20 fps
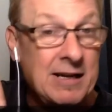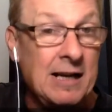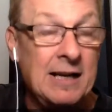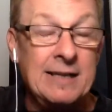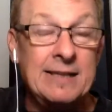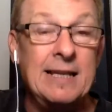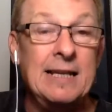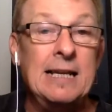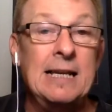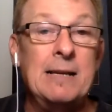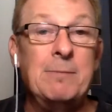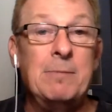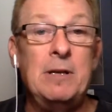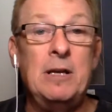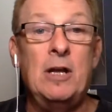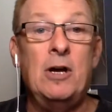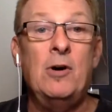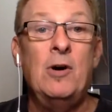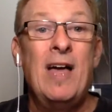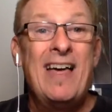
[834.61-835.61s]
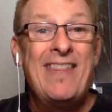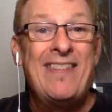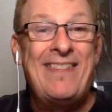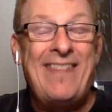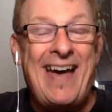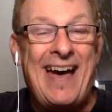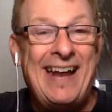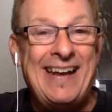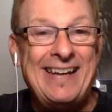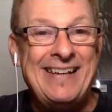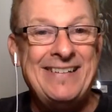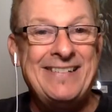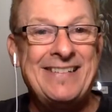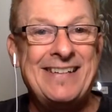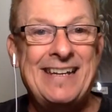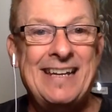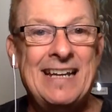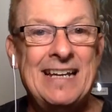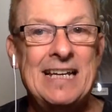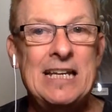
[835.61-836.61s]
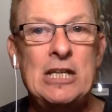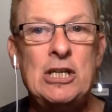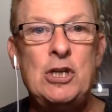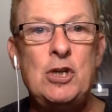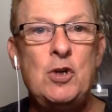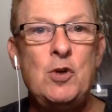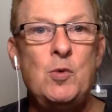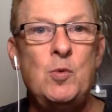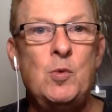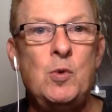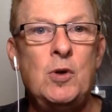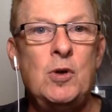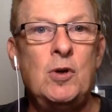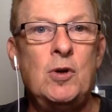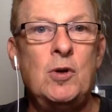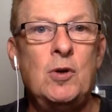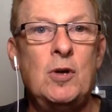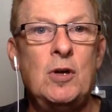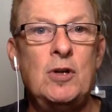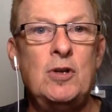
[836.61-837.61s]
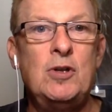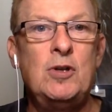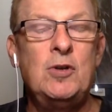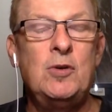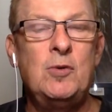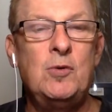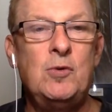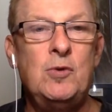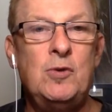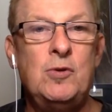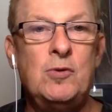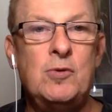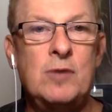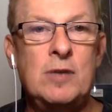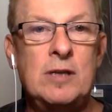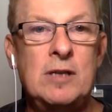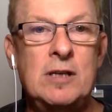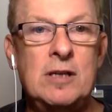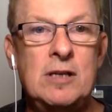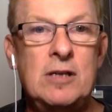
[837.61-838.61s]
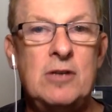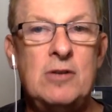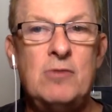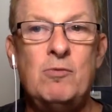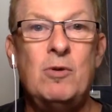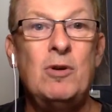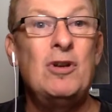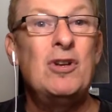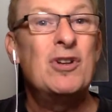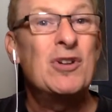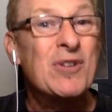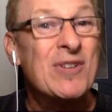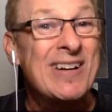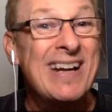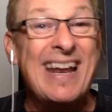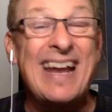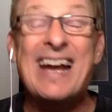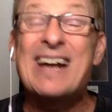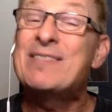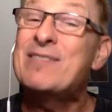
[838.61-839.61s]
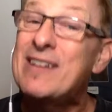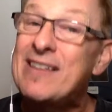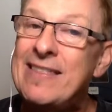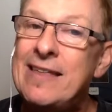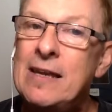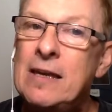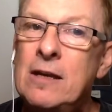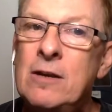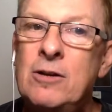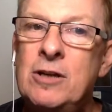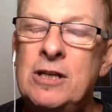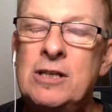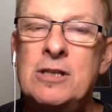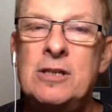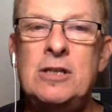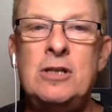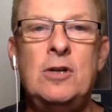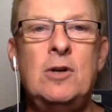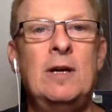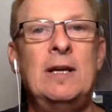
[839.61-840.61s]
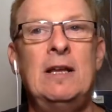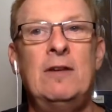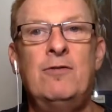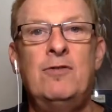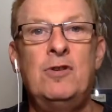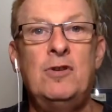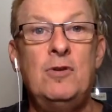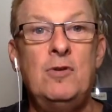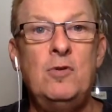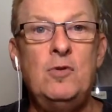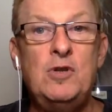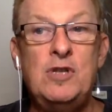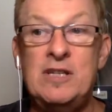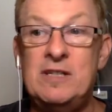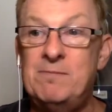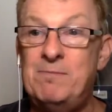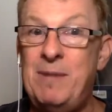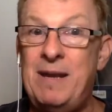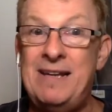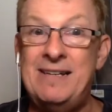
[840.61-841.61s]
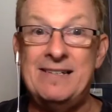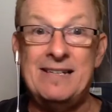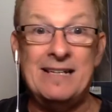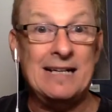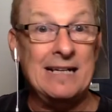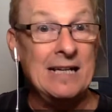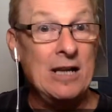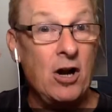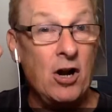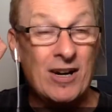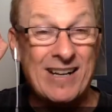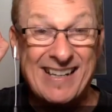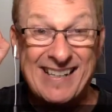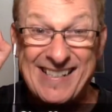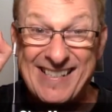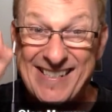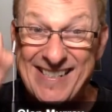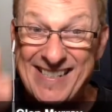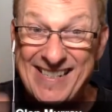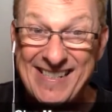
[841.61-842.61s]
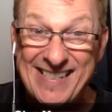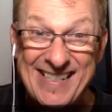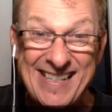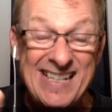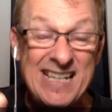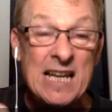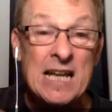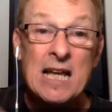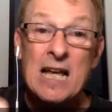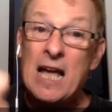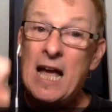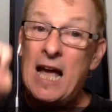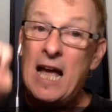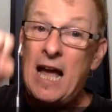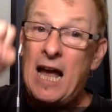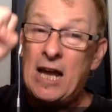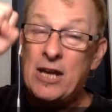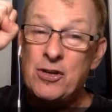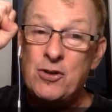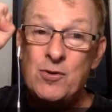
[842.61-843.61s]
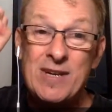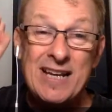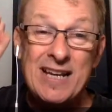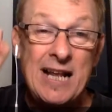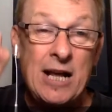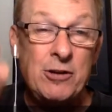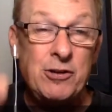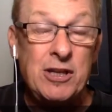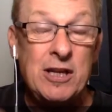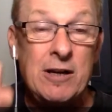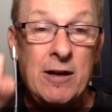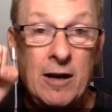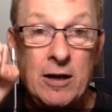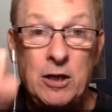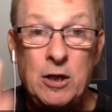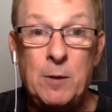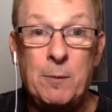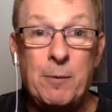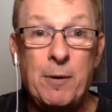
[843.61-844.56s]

click the link below. That is it. You will you you can you will learn everything you need to do. And if you just basically are consistent and you get out there and you